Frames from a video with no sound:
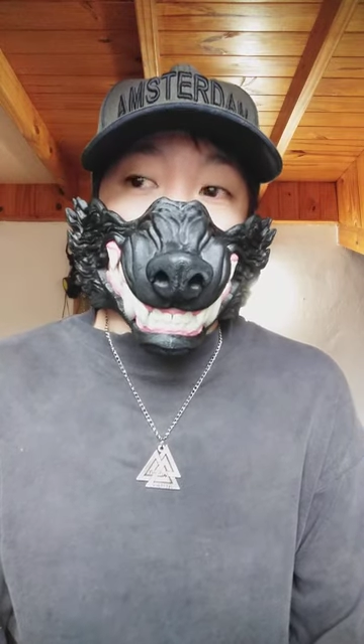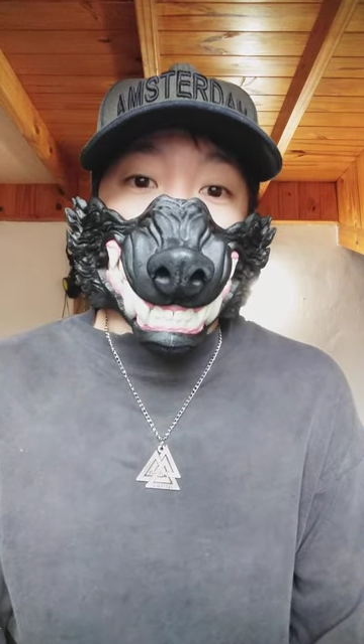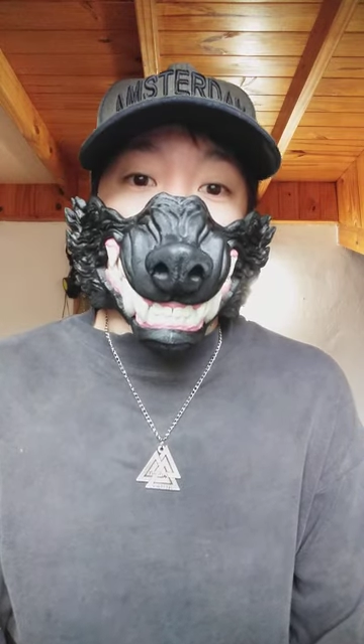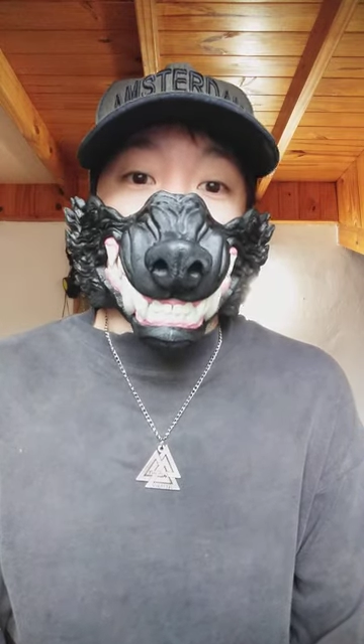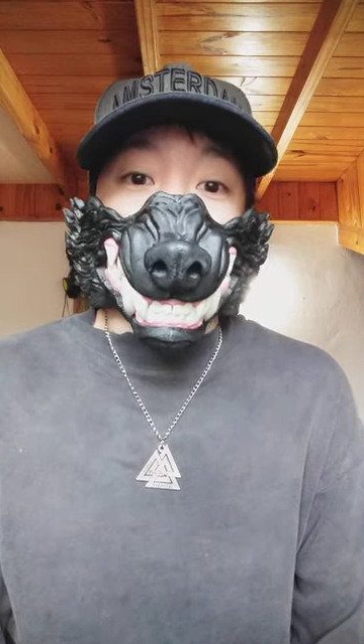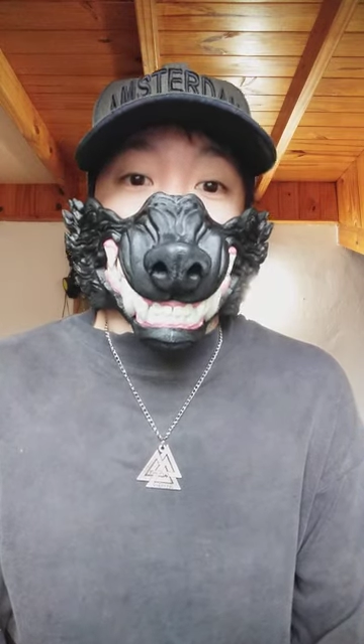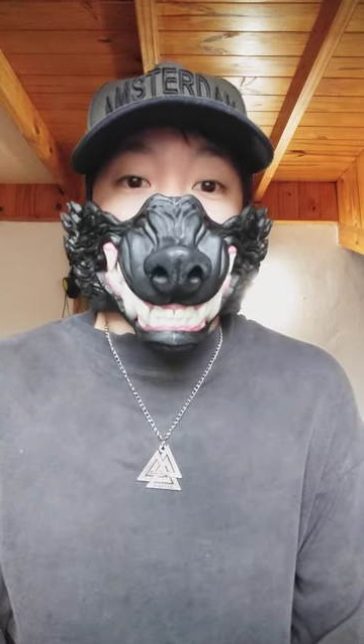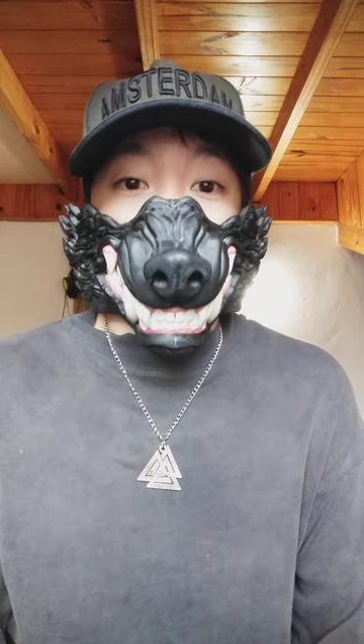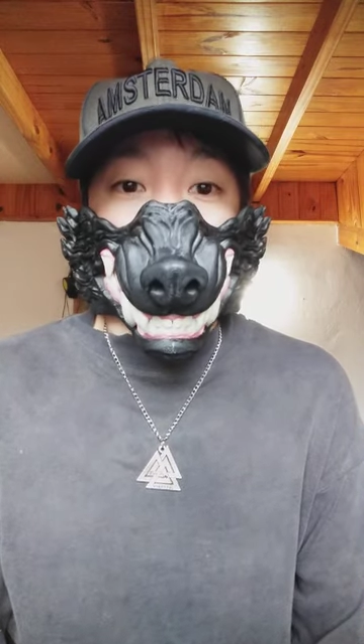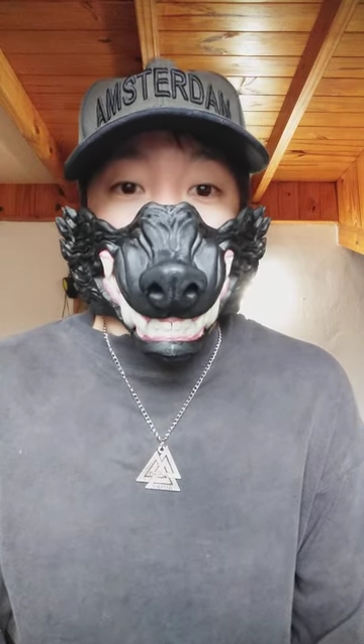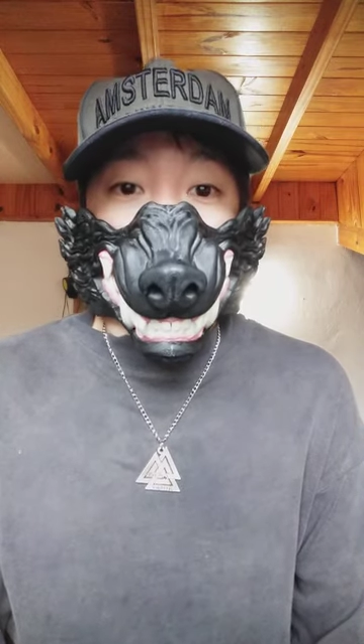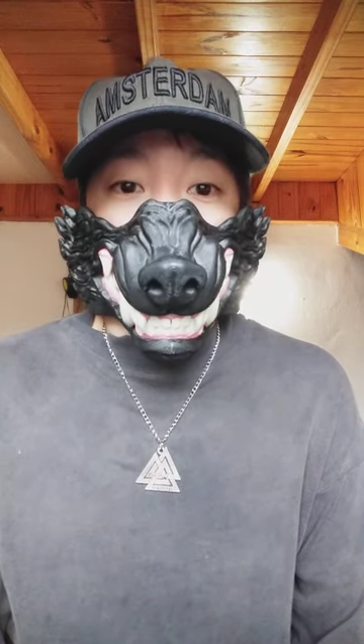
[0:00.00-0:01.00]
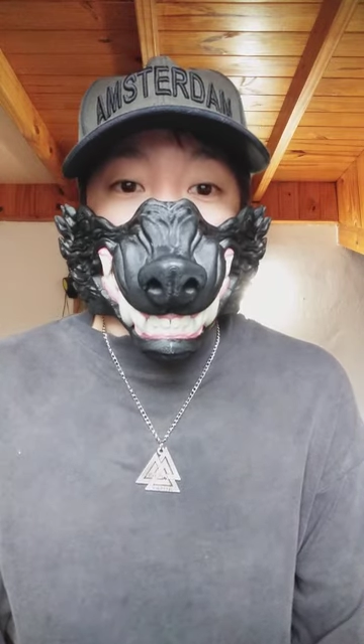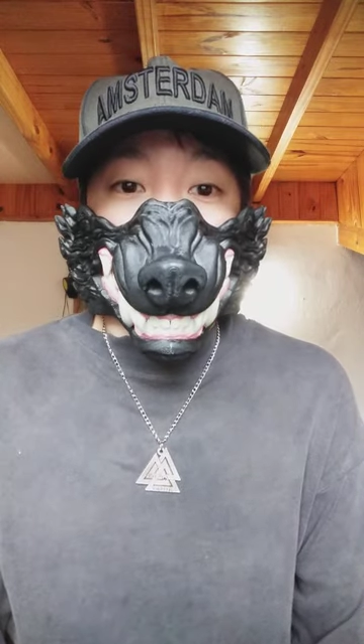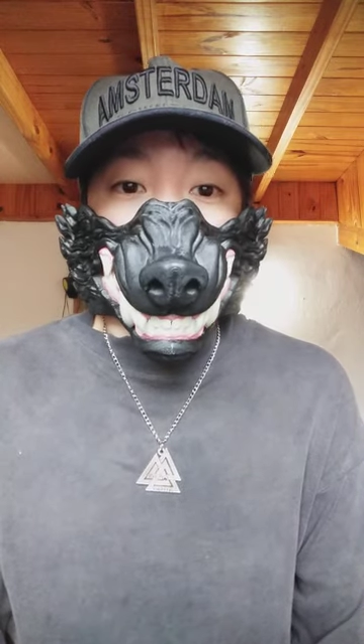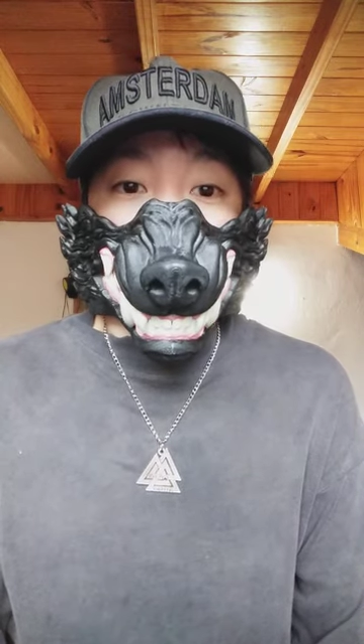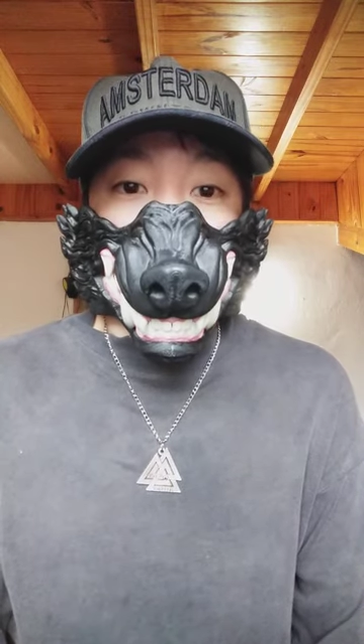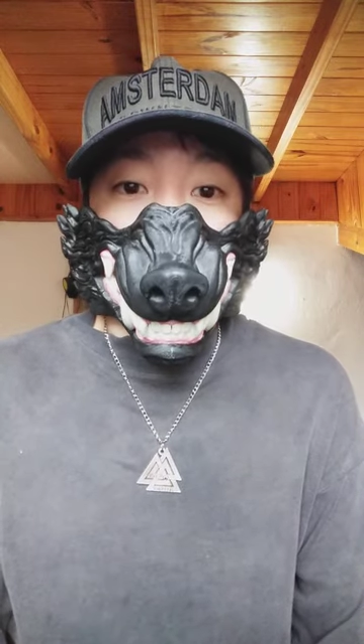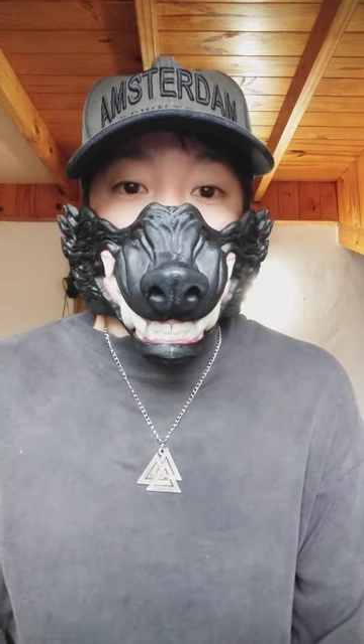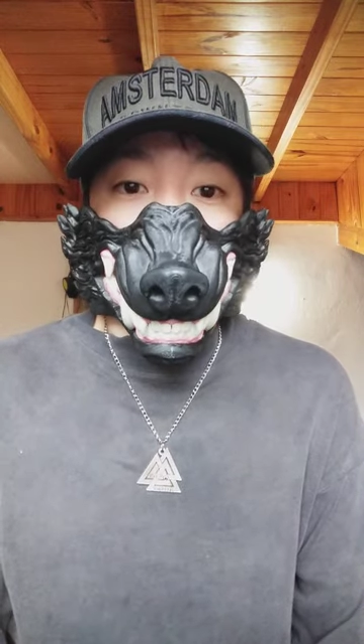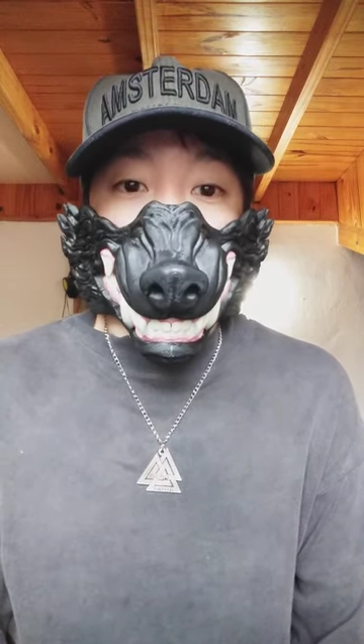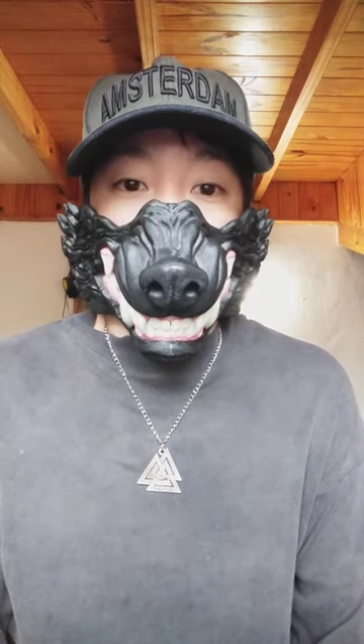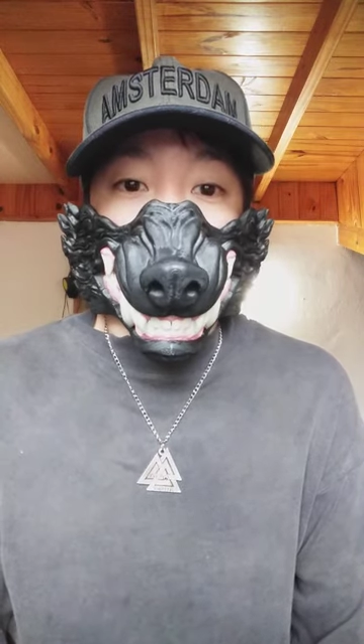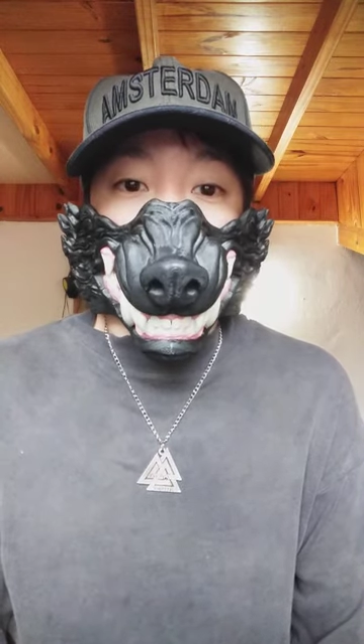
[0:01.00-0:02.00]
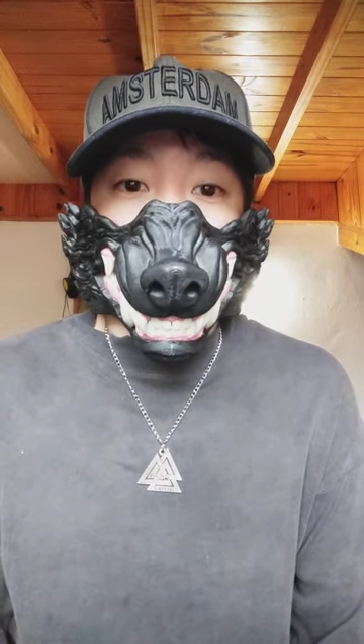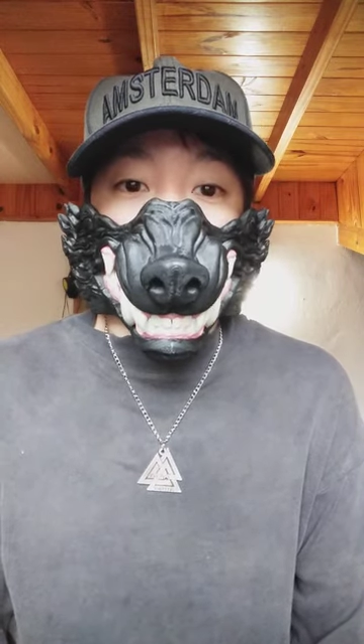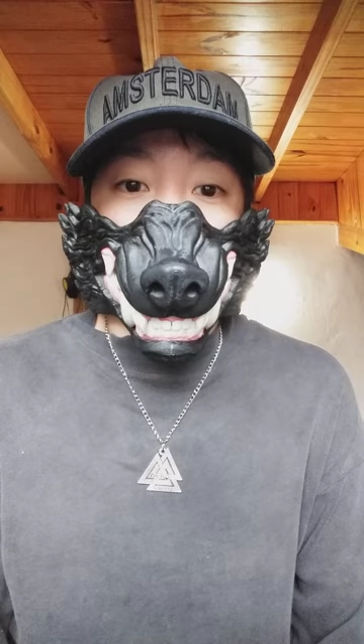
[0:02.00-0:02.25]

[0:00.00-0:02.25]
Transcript: parts of America. So that's what